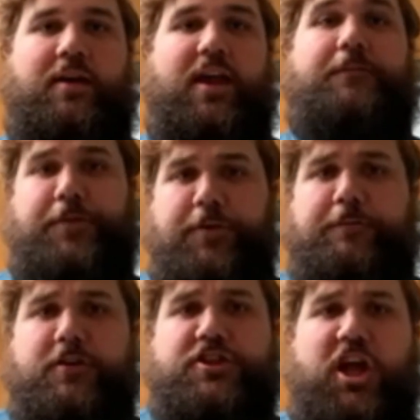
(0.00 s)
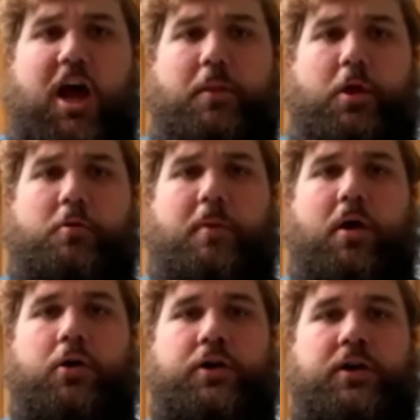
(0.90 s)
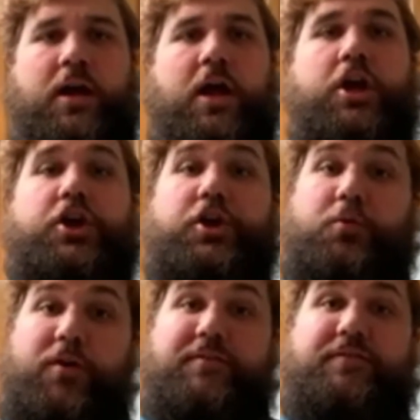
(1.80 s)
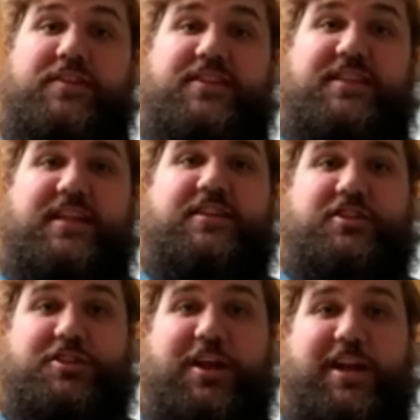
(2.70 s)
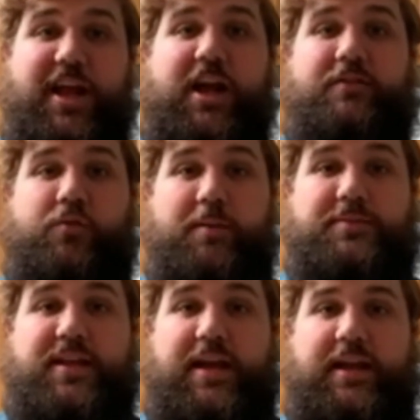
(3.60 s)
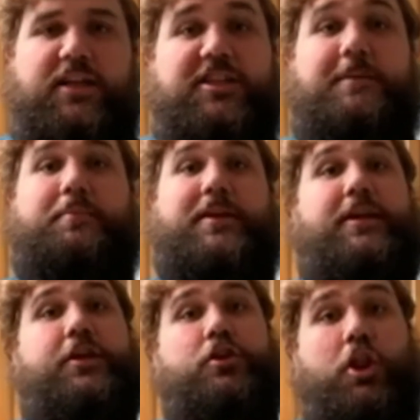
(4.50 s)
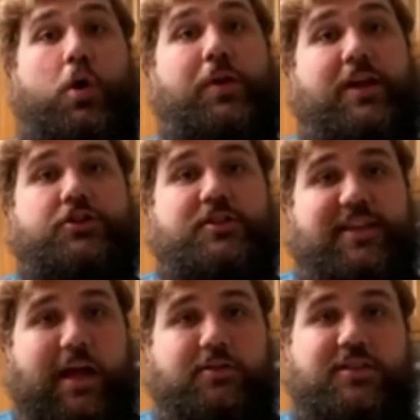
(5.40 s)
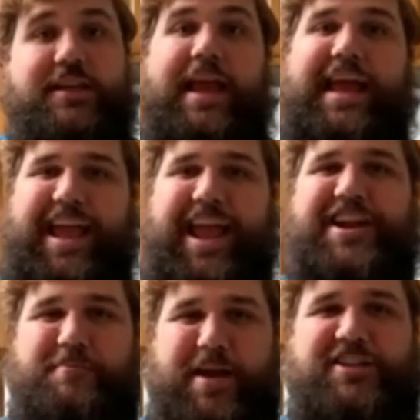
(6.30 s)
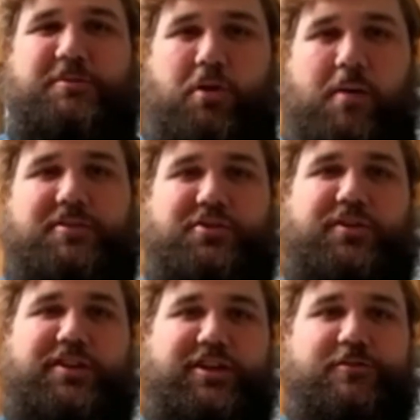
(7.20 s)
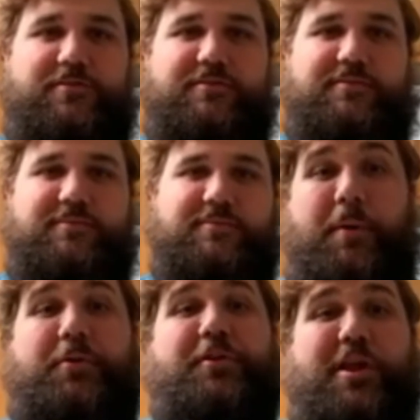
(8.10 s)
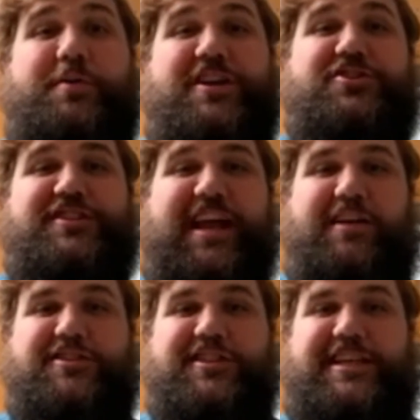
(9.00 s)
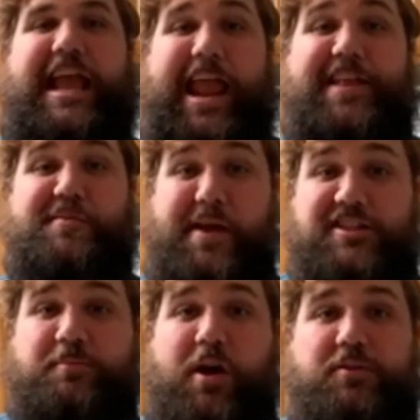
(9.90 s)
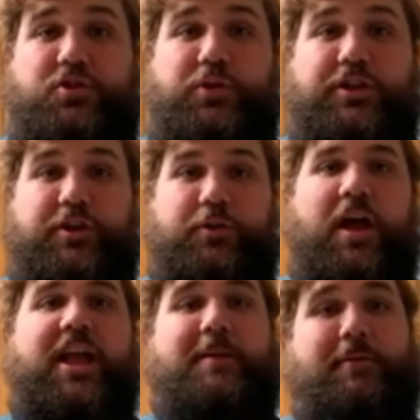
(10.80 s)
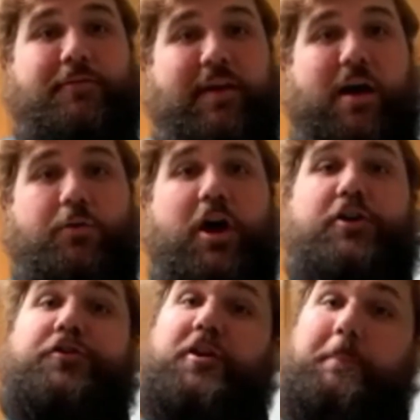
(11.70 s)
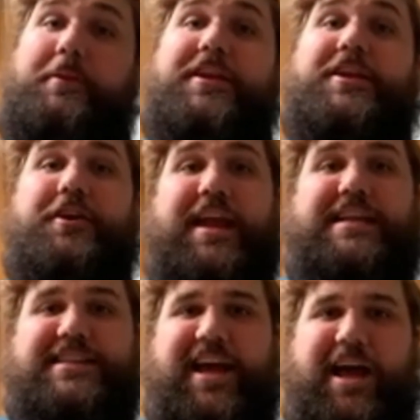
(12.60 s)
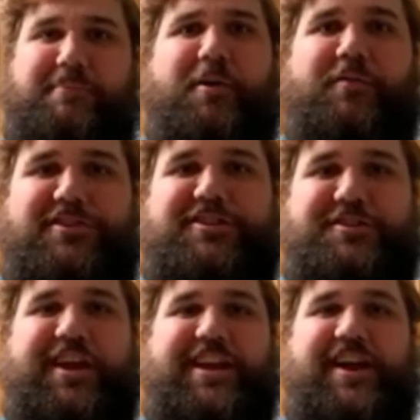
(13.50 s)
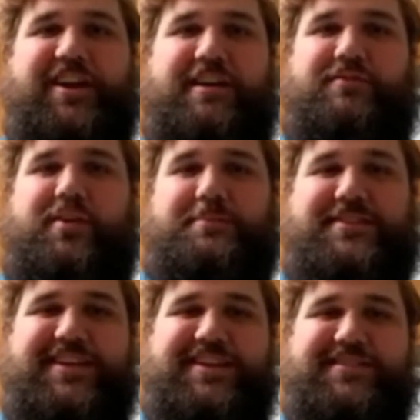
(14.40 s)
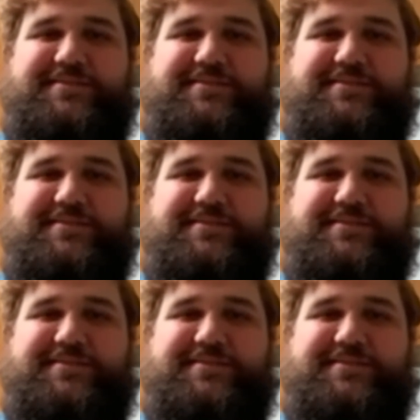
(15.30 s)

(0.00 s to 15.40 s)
If you're a first-time loan borrower, you're going to want to visit the studentaid.gov website to complete your loan entrance counseling and your master promissory note. Both the loan entrance counseling and the master promissory note can be found under the Complete Your Aid tab on the studentaid.gov website.